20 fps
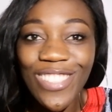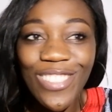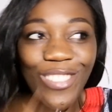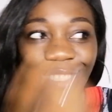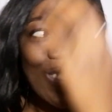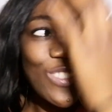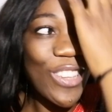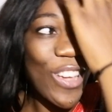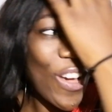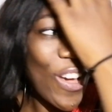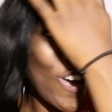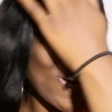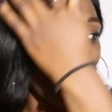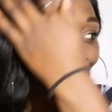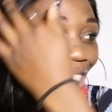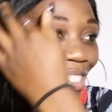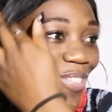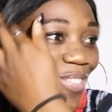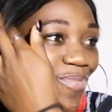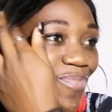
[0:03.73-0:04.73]

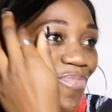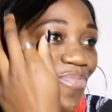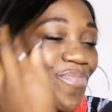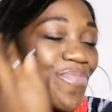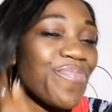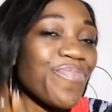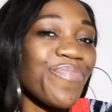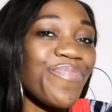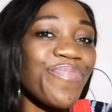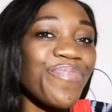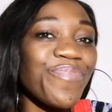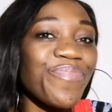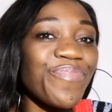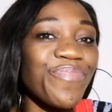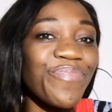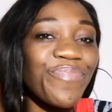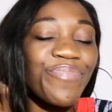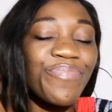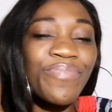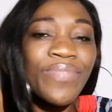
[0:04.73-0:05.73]
So,
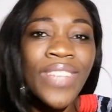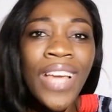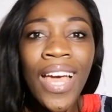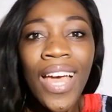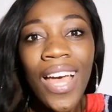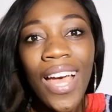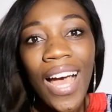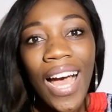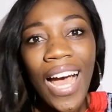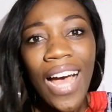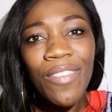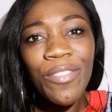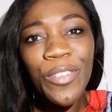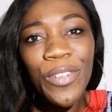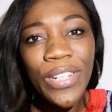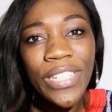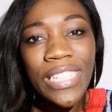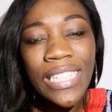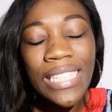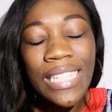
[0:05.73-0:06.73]
I have a
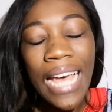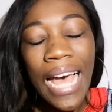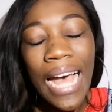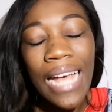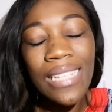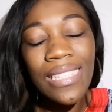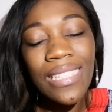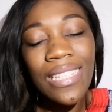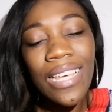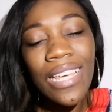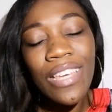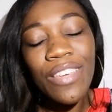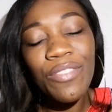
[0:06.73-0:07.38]
question to ask.